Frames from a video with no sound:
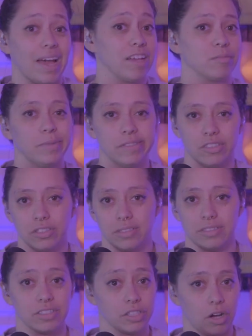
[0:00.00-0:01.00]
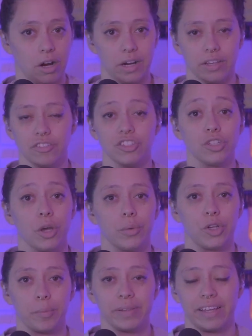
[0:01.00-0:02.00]
As musicians, guitarists, you know
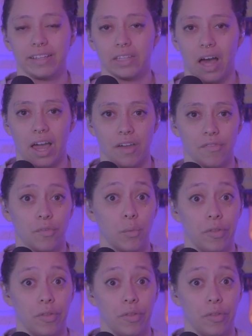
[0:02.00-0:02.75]
when you're playing live,